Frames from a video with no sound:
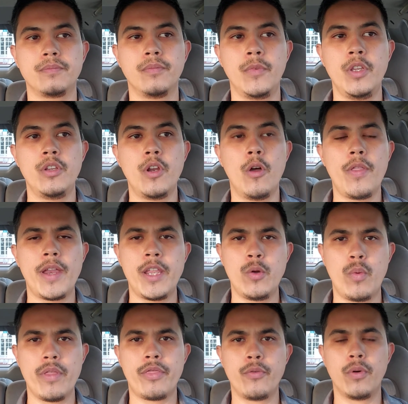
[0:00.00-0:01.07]
you know that he
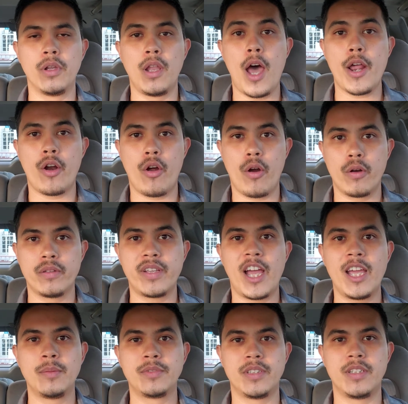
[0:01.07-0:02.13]
went through a lot of hard
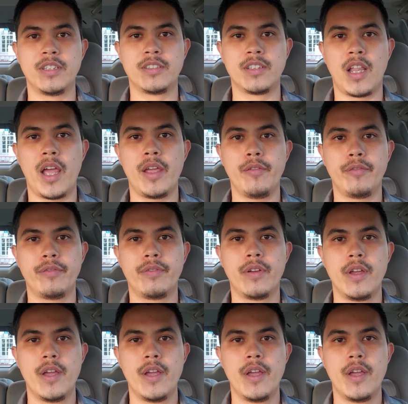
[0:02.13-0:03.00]
times in his life.